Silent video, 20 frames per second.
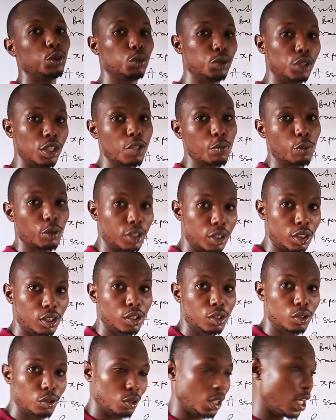you this money.
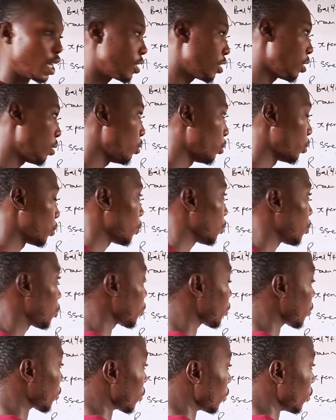So that is the loan.
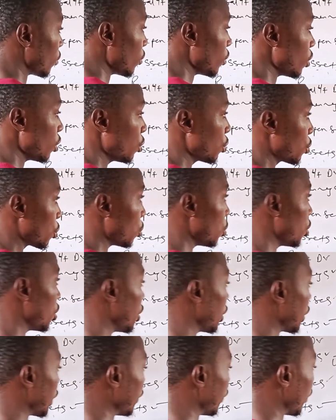So it's
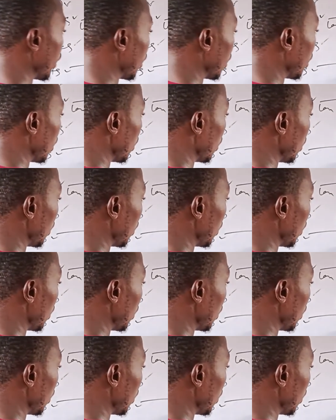the giver